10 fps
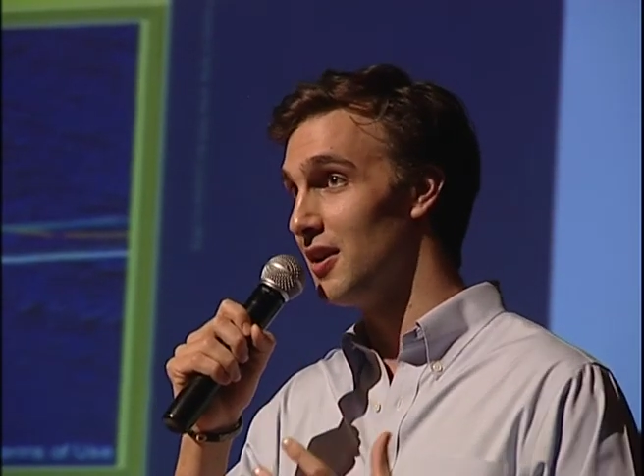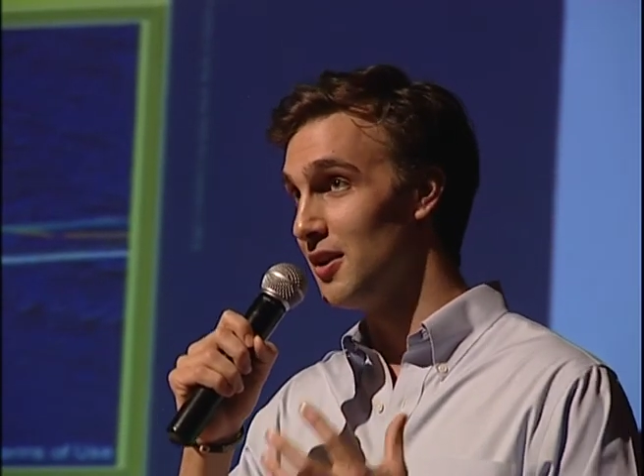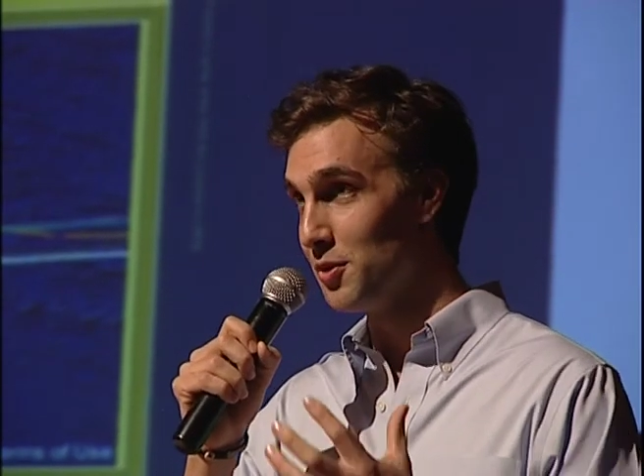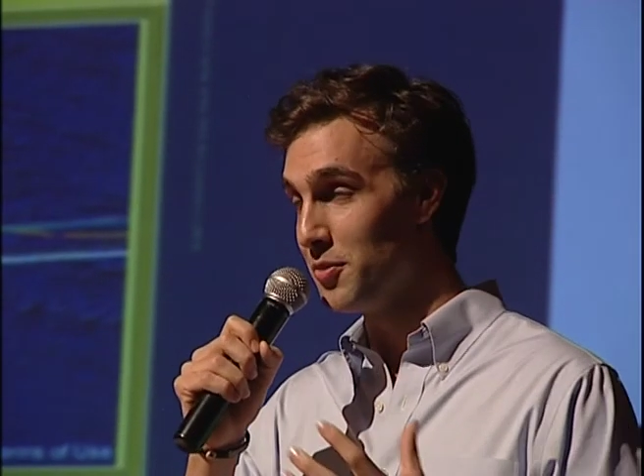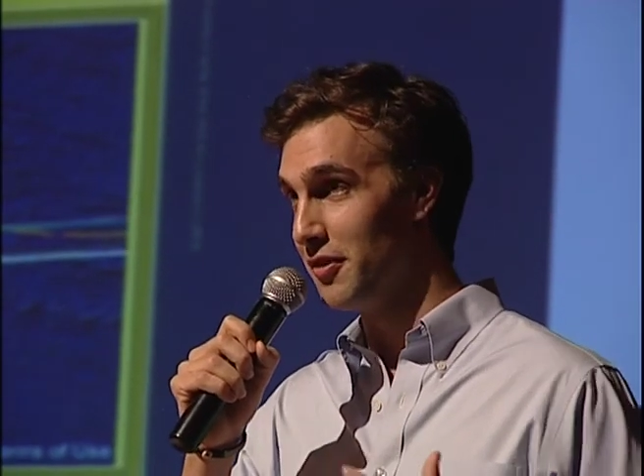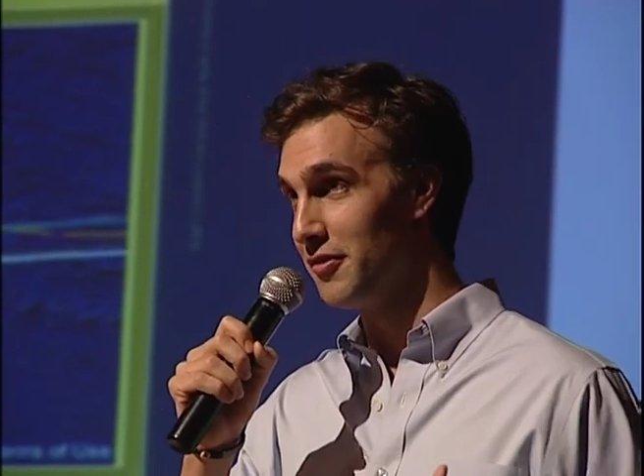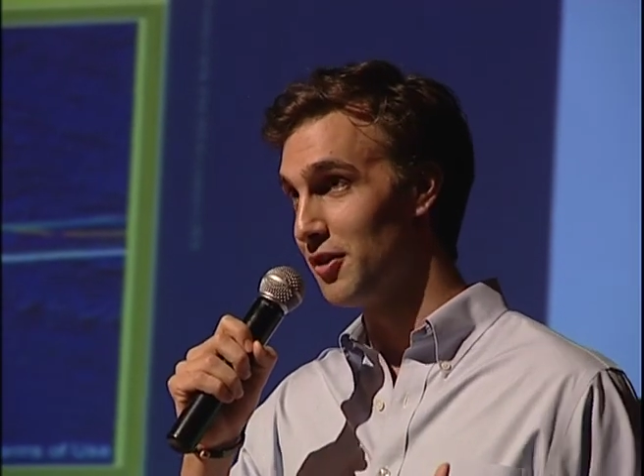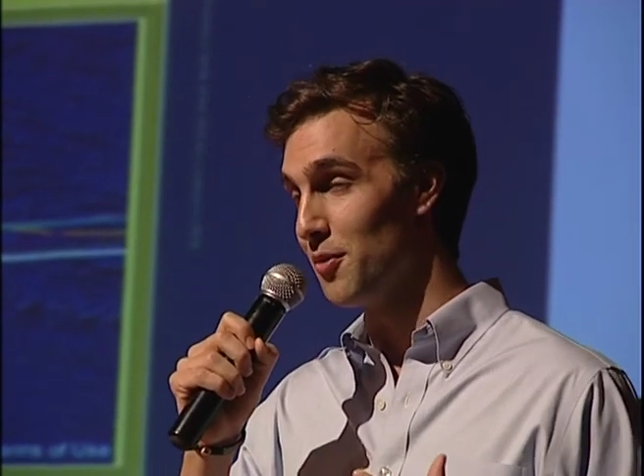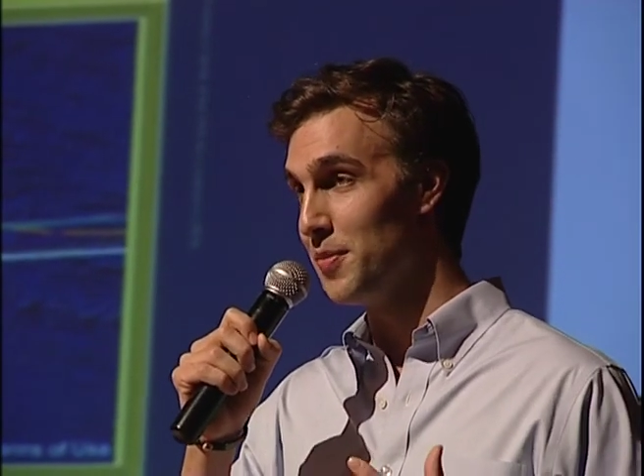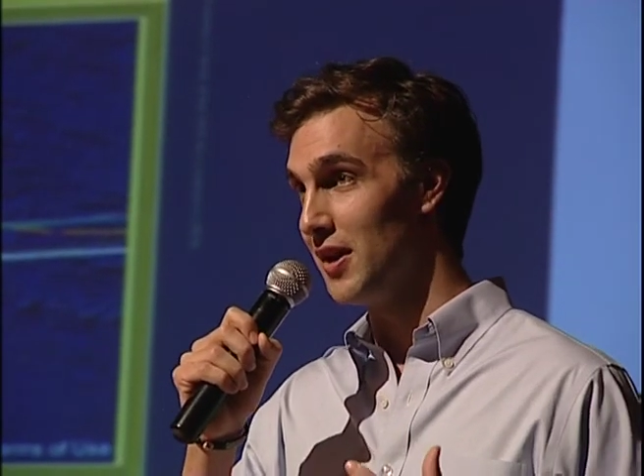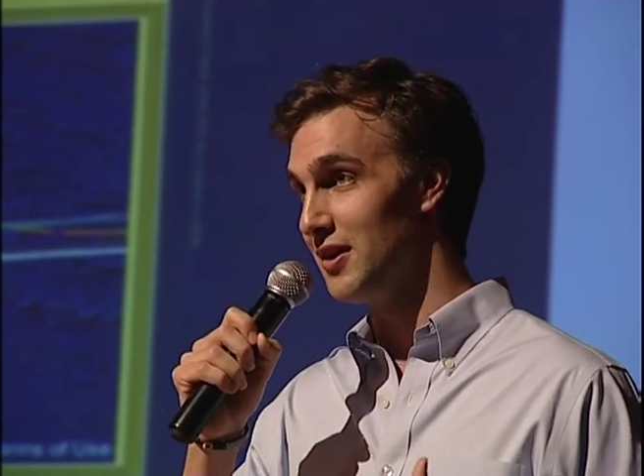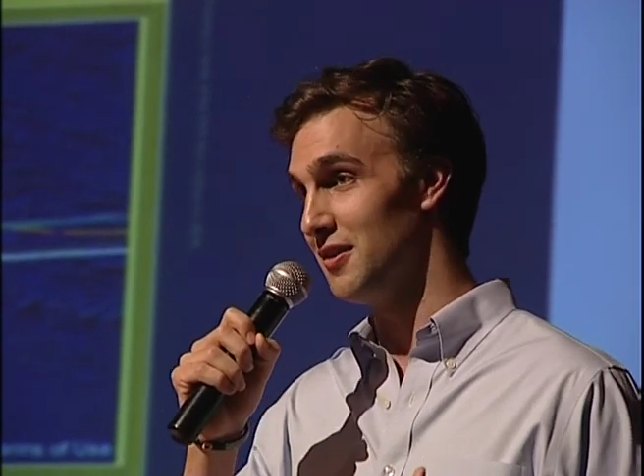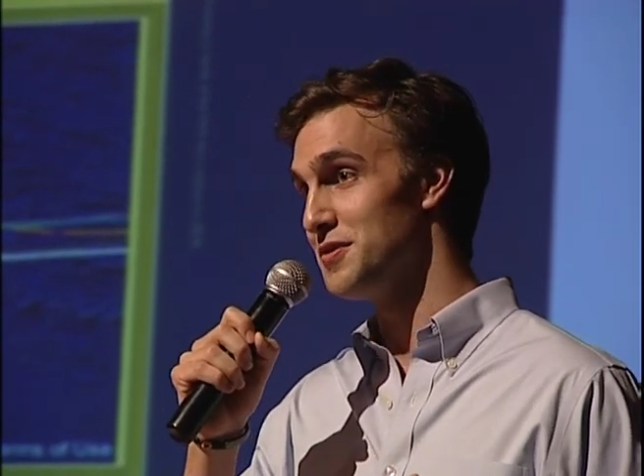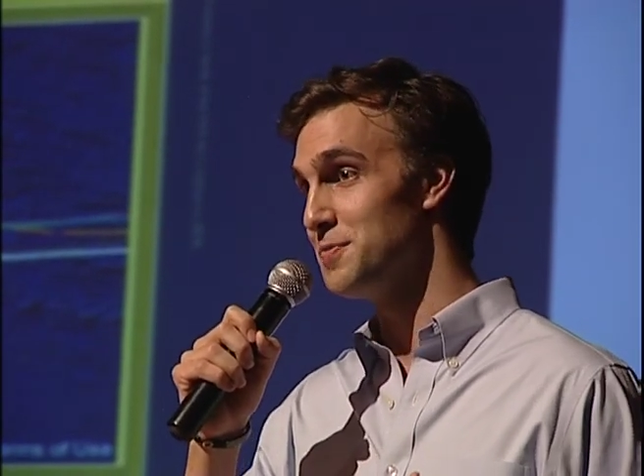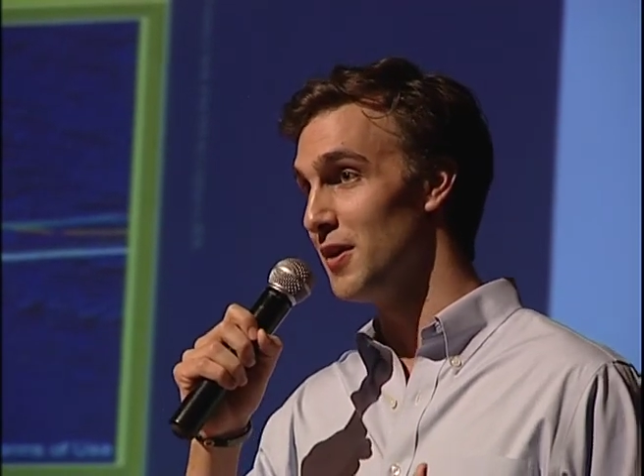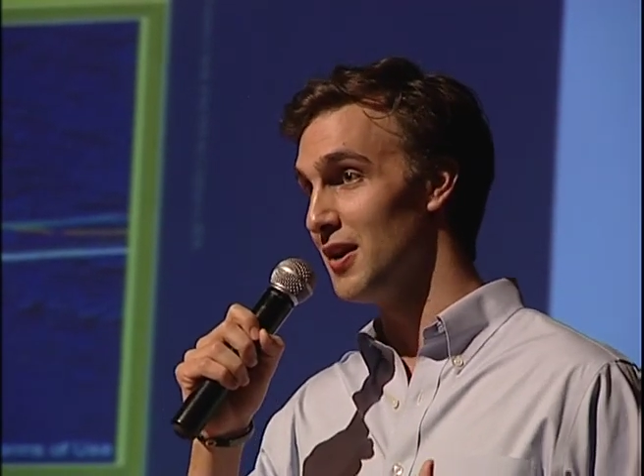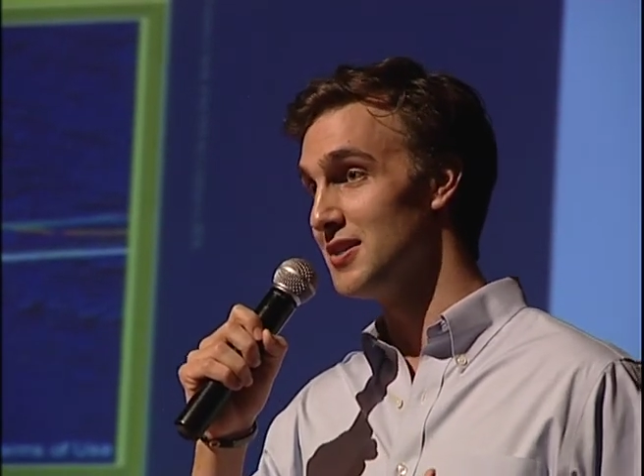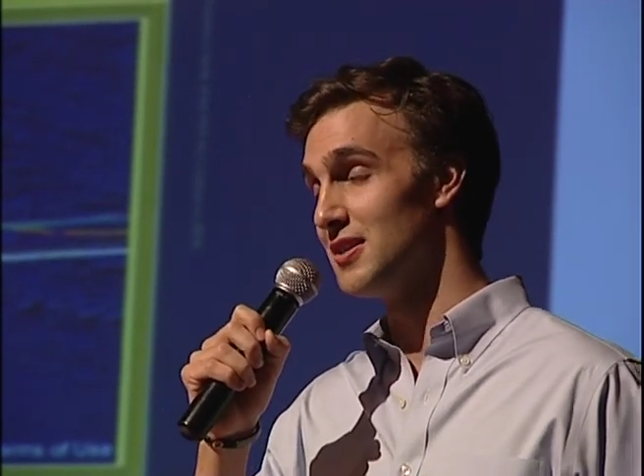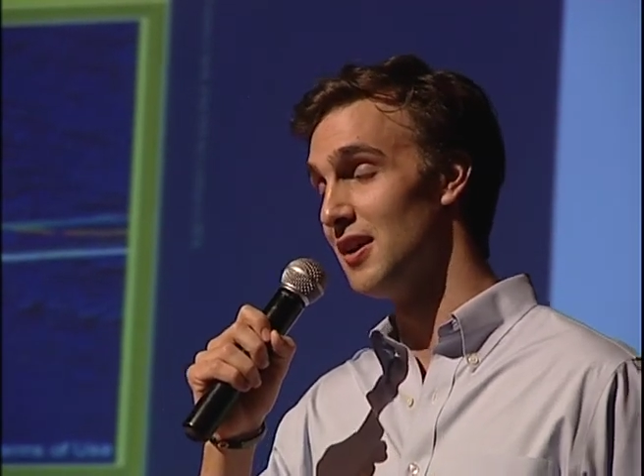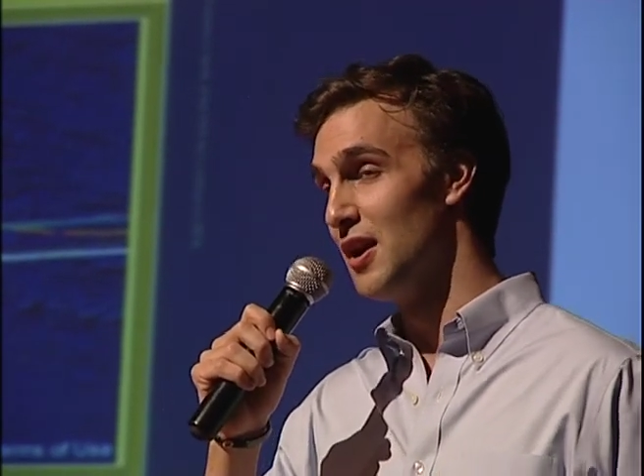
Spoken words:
a little bit of a competitive spirit.